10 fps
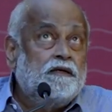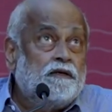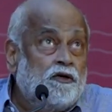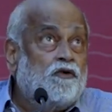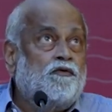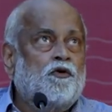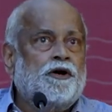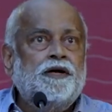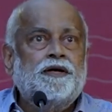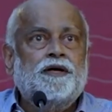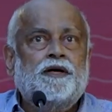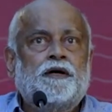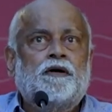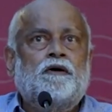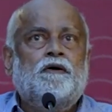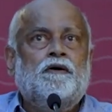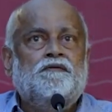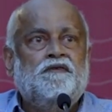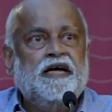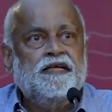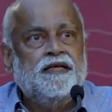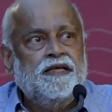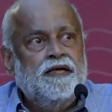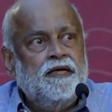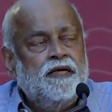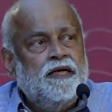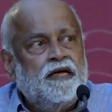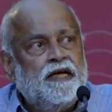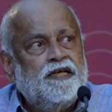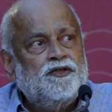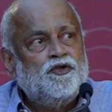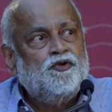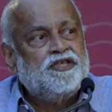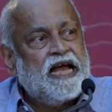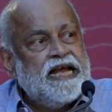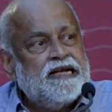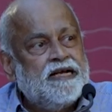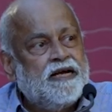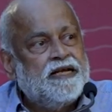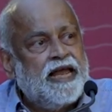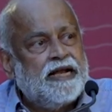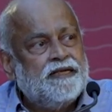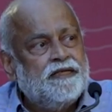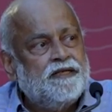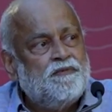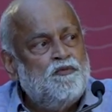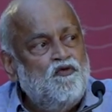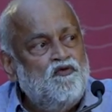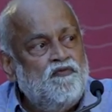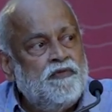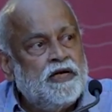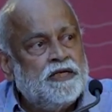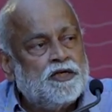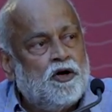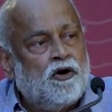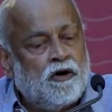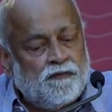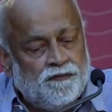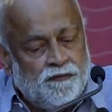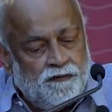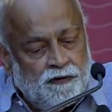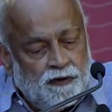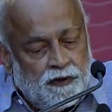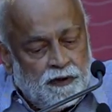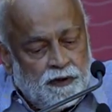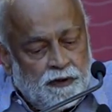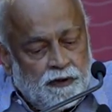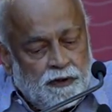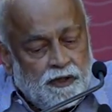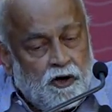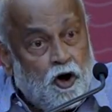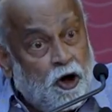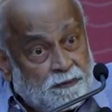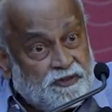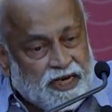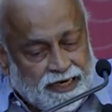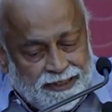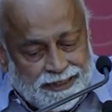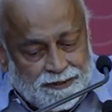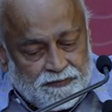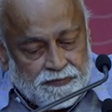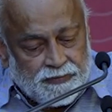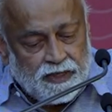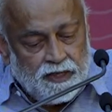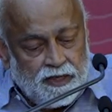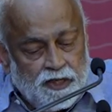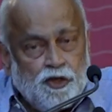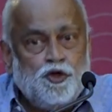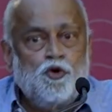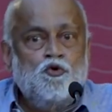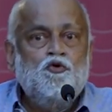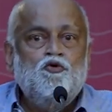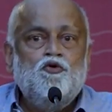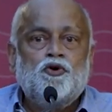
look for it or find it, is to try and connect the movement of objects to